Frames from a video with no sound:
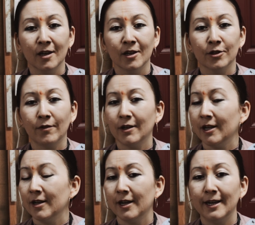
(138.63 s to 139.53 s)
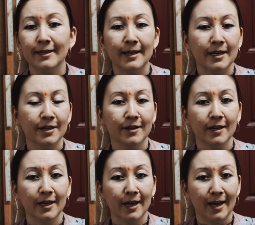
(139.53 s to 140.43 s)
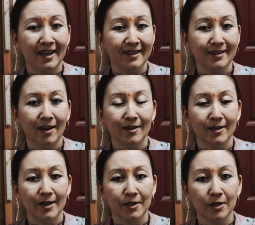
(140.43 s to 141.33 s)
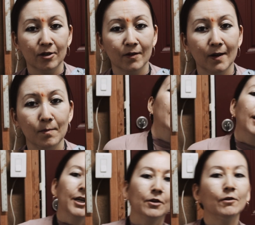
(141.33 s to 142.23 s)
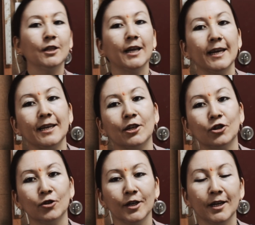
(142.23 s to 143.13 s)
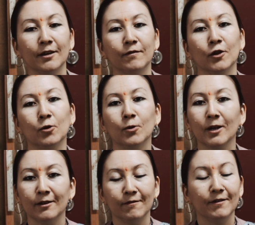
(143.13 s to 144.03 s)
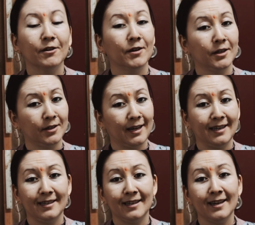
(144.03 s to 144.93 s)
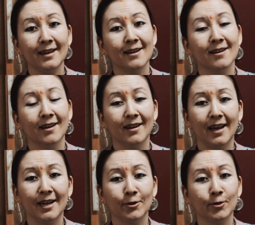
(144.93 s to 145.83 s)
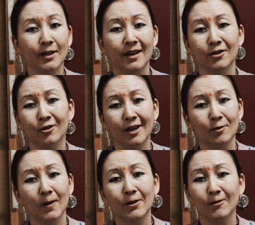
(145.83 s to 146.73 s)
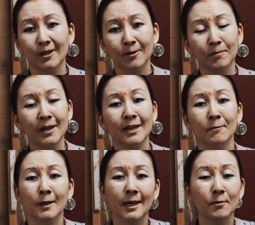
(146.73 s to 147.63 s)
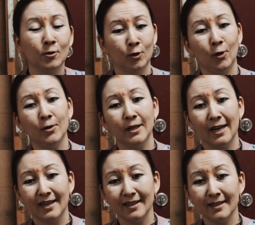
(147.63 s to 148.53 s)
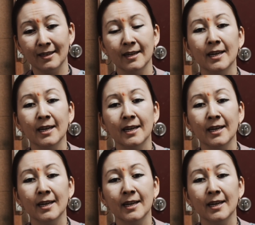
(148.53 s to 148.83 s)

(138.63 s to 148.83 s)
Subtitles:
So we didn't eat anything else other than khichdi. You will like khichdi if you cook it very tasty. And today I tried one recipe. It became so nice.